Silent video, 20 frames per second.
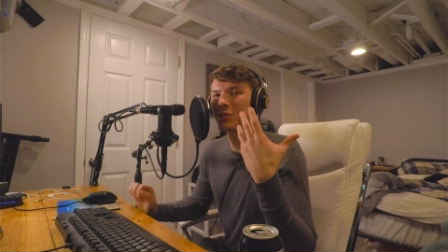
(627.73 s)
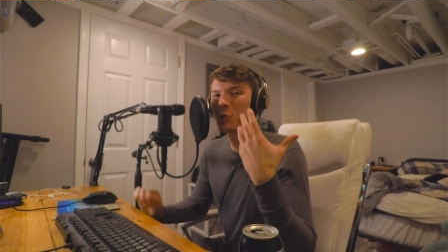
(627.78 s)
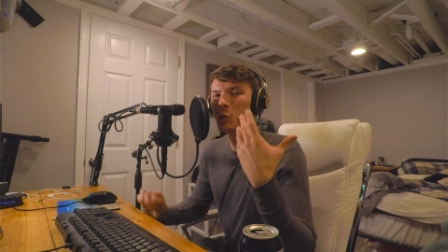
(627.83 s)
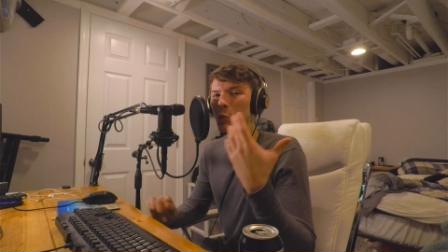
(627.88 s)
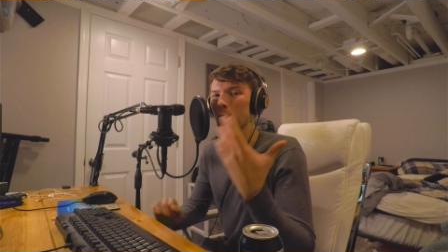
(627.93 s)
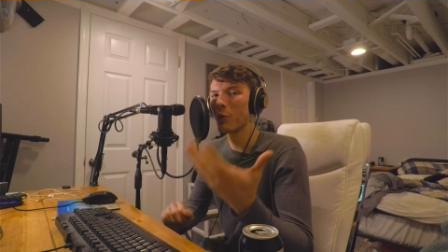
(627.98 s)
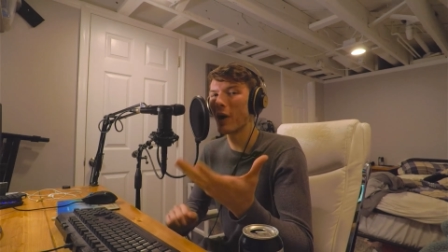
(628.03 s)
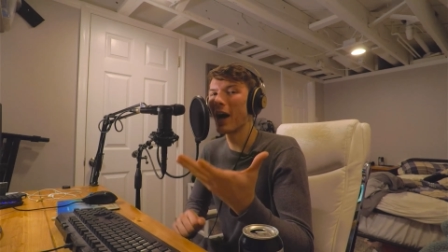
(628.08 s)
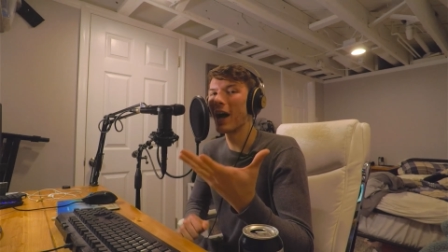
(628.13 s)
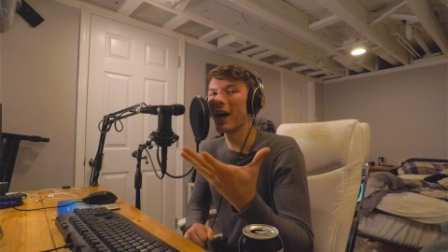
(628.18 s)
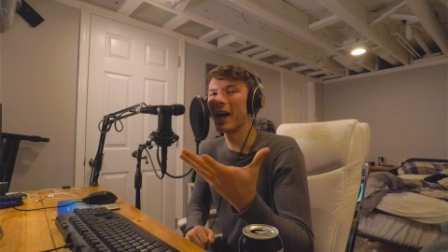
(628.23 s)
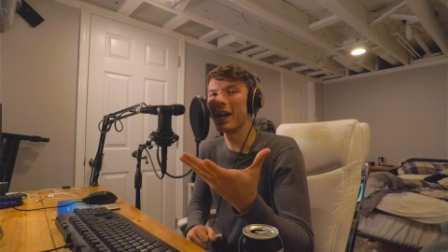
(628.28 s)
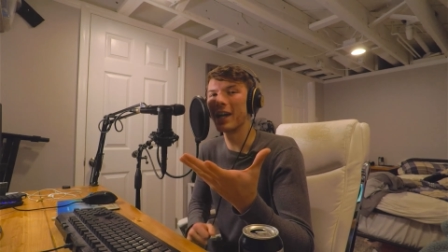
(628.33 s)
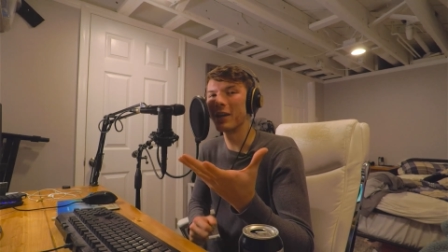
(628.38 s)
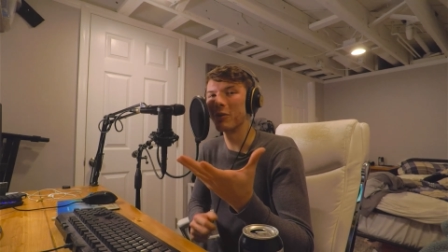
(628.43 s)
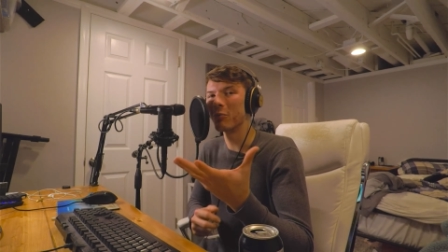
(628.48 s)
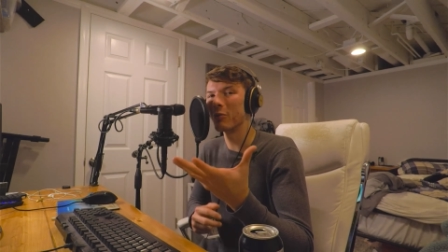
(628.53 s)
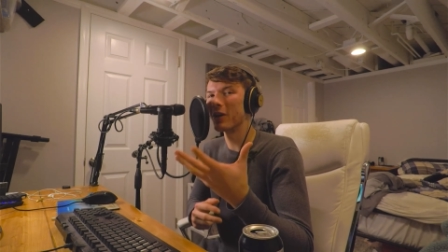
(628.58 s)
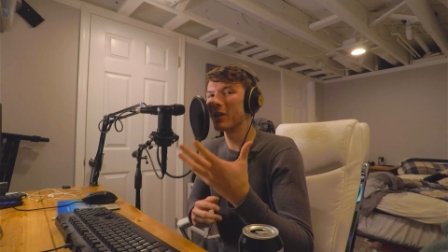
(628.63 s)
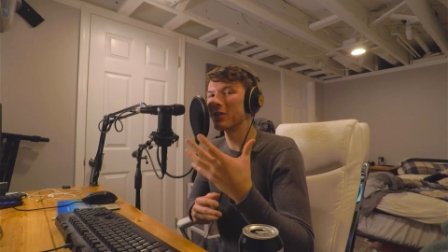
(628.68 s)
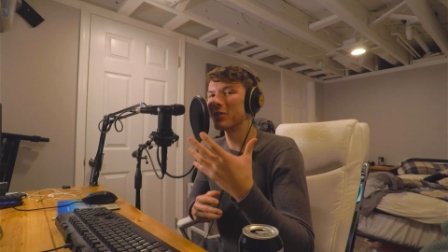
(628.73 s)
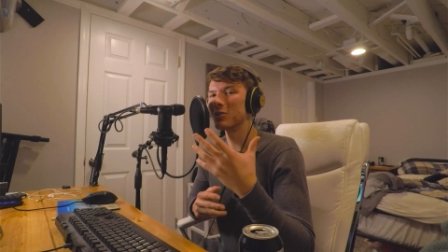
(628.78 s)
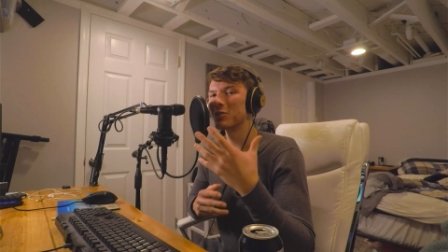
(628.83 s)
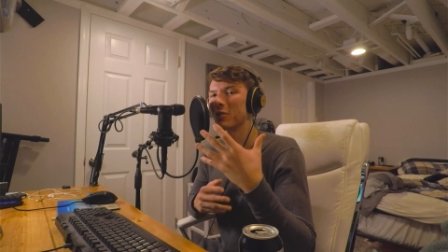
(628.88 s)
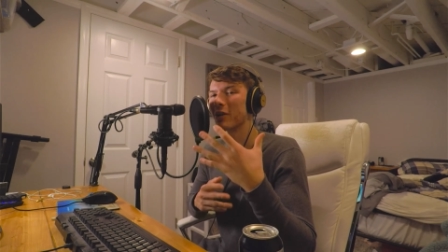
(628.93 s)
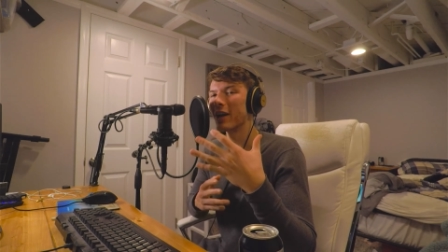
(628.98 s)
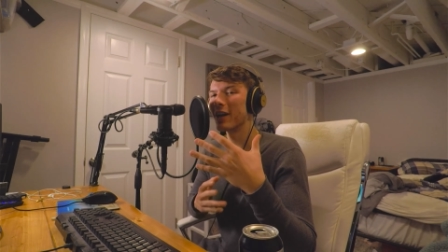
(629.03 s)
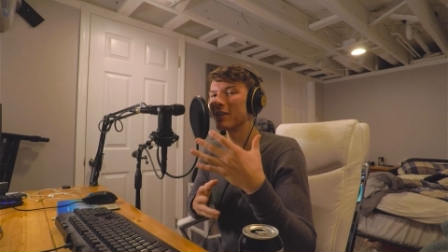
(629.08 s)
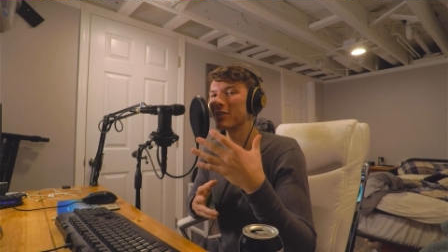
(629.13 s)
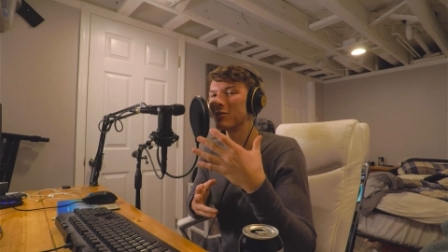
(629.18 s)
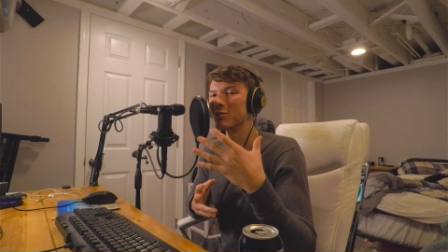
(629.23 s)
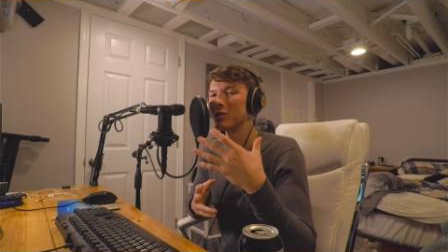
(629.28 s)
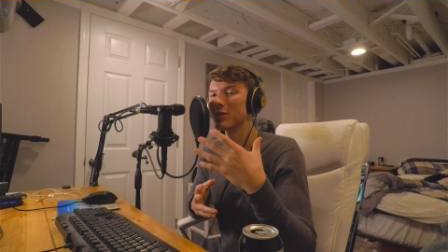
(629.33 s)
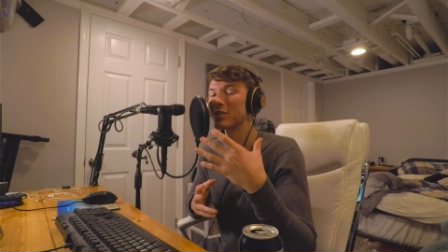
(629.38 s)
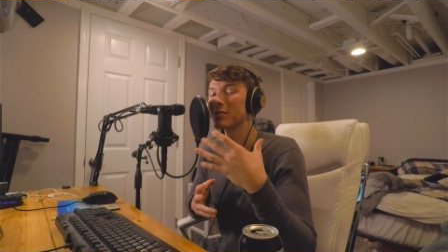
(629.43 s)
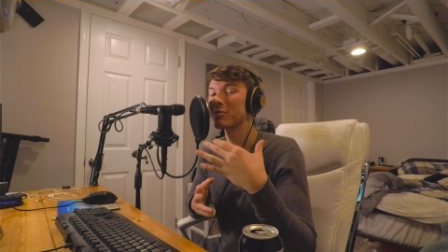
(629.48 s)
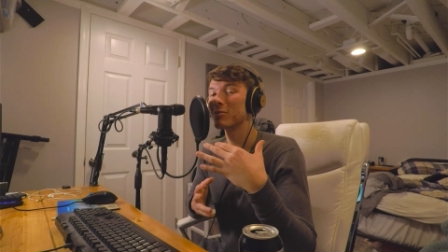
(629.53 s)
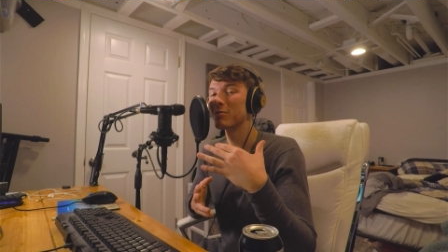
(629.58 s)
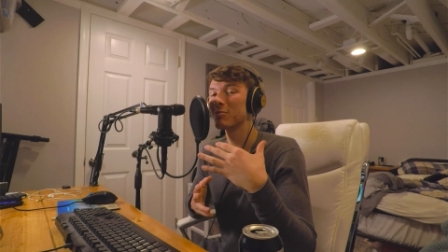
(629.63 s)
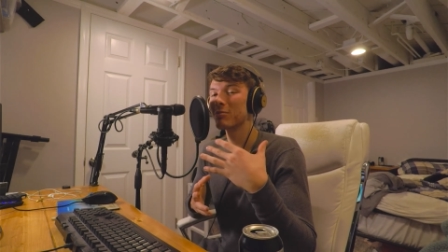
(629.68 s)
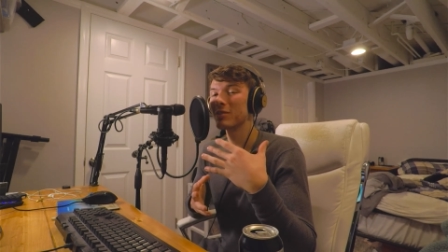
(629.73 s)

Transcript: cry while you're trying to just